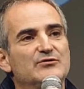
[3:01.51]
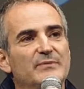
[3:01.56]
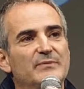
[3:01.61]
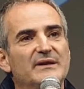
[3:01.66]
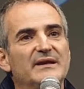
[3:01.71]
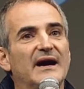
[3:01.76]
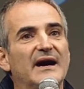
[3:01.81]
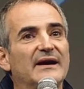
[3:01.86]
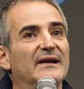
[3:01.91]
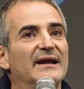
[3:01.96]
to be
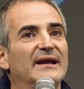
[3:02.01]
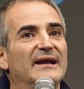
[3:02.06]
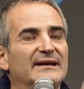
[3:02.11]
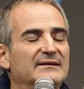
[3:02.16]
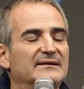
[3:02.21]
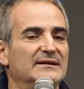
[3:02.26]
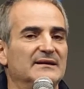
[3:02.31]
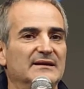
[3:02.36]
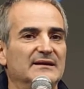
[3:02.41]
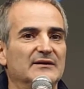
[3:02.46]

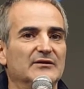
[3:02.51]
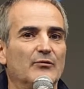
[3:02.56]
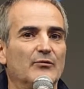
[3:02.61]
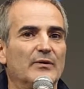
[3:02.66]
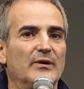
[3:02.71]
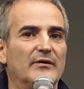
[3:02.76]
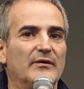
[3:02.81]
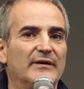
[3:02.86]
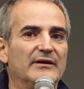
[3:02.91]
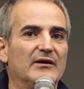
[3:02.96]
dialectic in a way
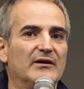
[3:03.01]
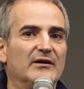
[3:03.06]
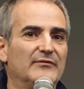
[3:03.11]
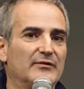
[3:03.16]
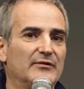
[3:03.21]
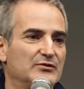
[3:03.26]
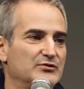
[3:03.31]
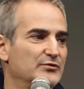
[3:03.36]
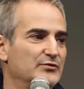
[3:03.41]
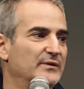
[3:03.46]
or another.
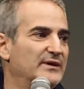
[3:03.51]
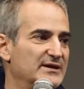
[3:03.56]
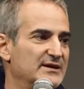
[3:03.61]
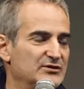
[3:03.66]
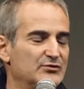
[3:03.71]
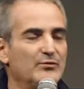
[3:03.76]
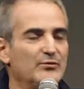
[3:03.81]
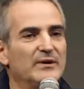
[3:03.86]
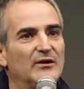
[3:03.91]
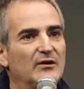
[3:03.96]
So it has to
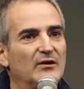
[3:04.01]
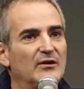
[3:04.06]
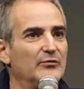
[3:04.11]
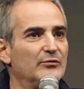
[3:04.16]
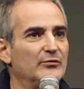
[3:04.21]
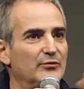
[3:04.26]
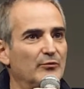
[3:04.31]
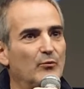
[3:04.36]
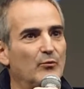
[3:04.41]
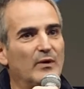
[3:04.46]
include
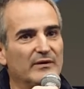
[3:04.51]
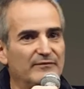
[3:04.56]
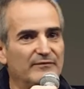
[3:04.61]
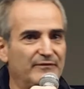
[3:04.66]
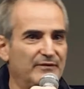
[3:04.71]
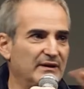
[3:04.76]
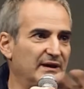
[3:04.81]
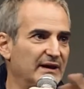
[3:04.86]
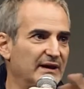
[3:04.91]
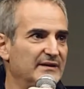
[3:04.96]
one
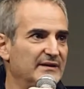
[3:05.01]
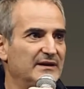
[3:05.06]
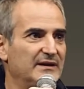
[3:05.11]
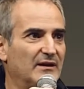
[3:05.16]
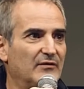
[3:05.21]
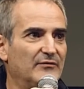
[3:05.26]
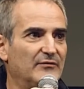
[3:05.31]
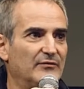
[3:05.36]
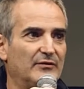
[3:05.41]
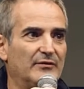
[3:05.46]
thing and the
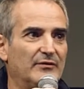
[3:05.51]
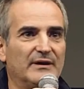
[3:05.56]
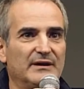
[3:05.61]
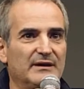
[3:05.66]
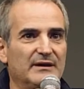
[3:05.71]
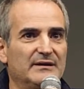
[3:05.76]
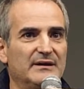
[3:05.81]
other.